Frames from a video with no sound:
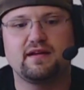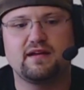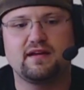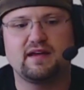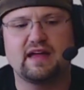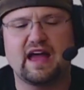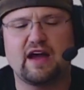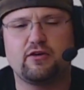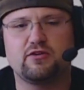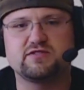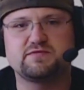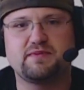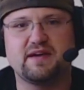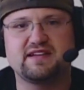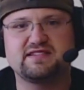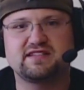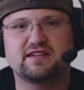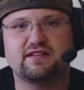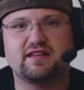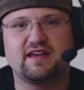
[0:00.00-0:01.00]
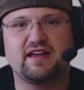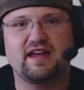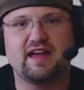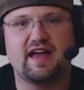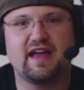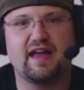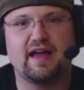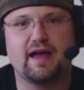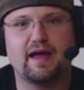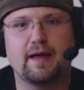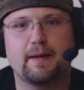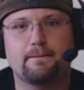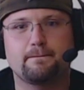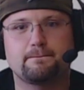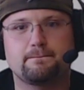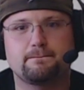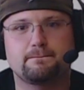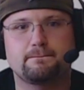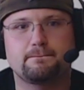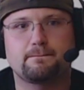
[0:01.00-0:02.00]
it was basically how
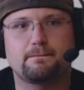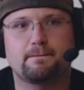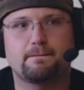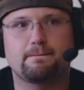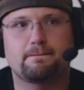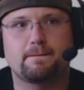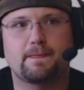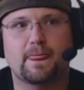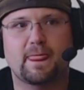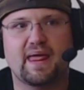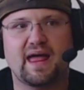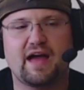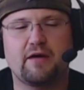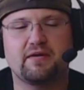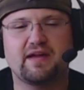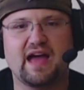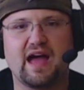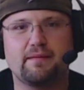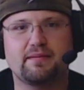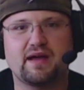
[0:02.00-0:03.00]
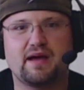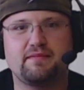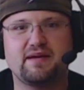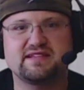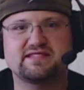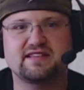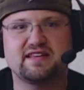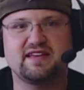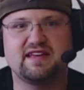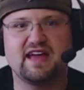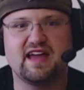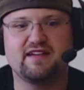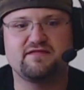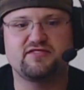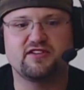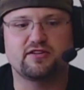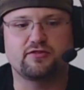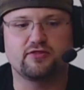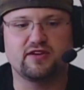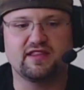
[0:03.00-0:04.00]
Capcom basically gave
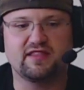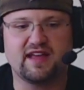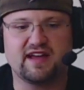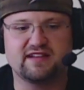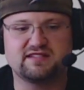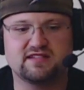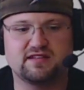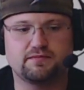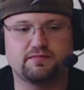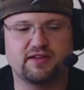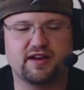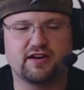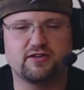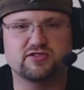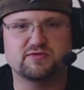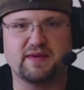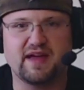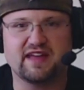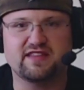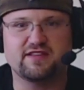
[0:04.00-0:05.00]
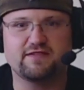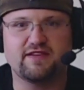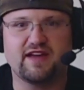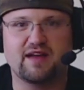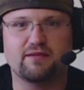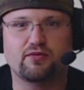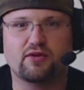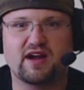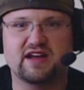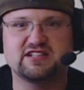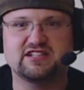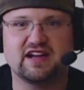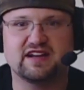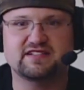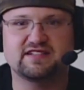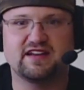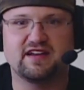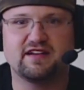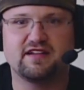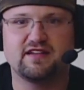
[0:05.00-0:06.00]
the green light to the player who was making the fan
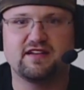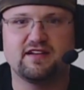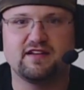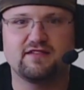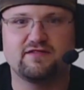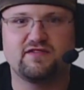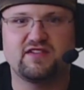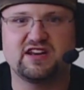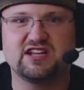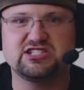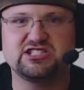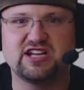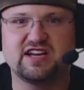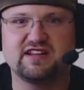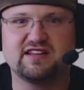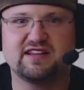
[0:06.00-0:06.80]
project to finish it.